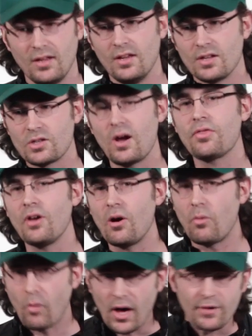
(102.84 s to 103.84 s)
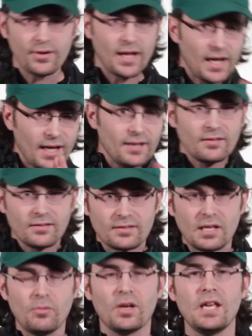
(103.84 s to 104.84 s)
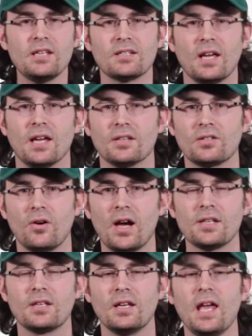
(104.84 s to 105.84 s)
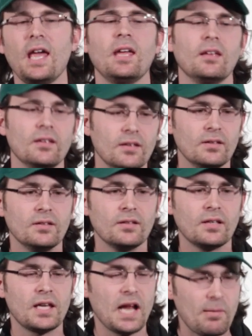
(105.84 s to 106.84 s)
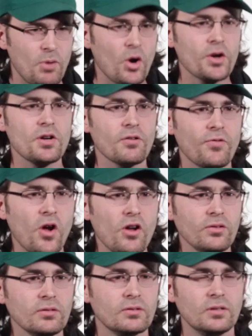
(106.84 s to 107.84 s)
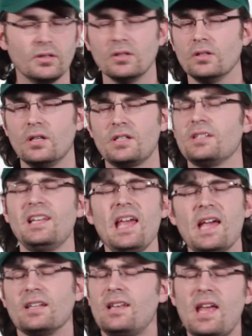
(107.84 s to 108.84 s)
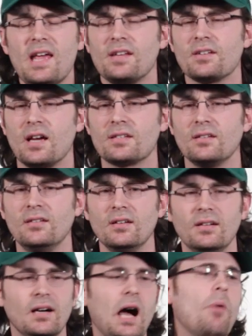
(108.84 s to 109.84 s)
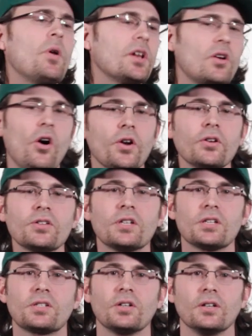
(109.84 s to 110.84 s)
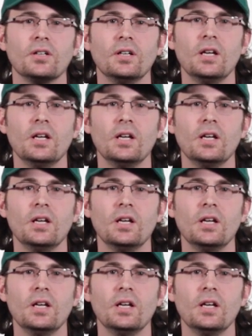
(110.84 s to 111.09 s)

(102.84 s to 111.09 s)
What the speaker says: So I thought, well, why don't I see what he says? So I said, hey, can I borrow your phone? He says, Les. I said, I want to call your sister.